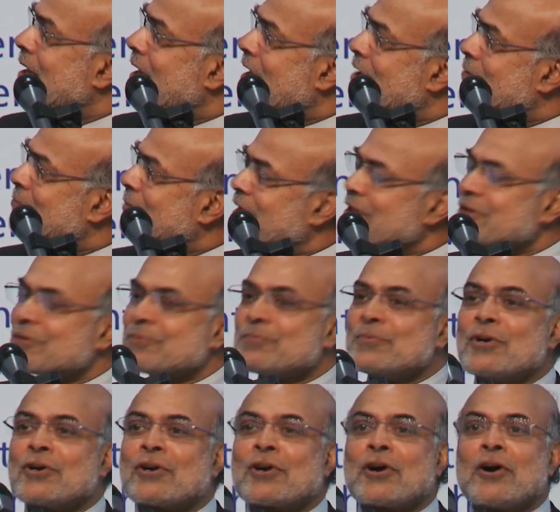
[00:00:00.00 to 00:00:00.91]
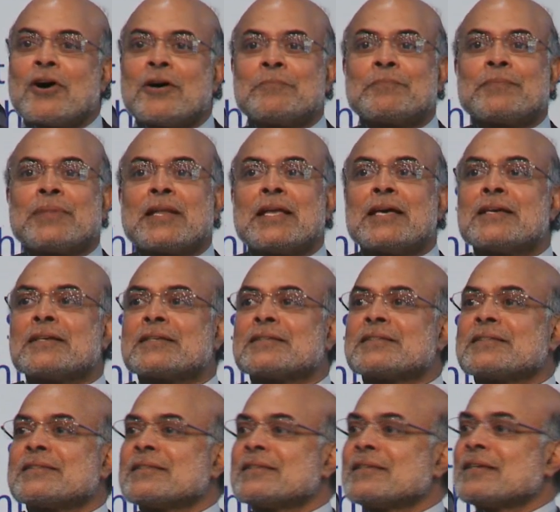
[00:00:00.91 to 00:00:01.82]
a much more
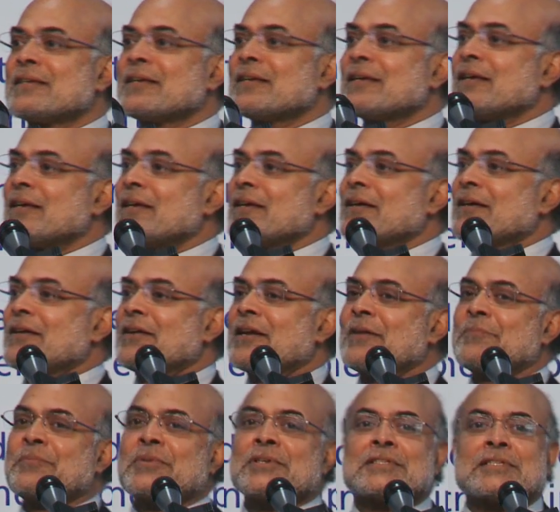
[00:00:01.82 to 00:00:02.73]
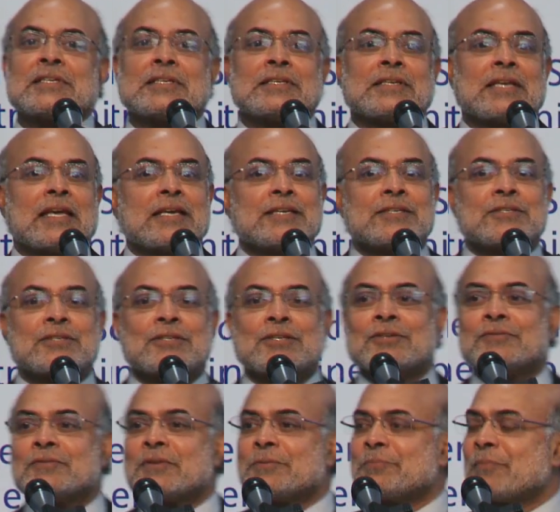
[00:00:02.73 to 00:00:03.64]
complex representation
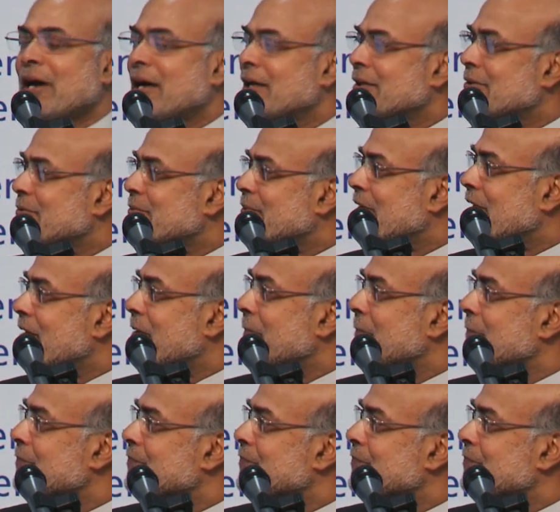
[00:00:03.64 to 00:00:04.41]
of the pathway